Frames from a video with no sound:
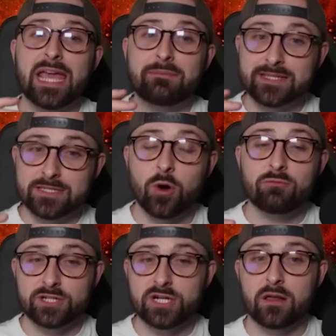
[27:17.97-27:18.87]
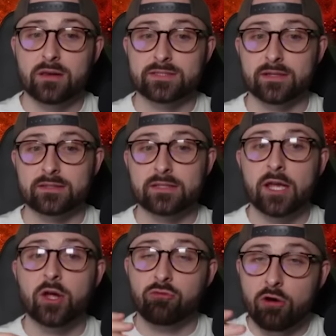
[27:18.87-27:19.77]
If it's not Richarlison,
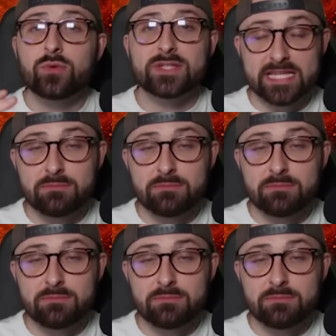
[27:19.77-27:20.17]
Gross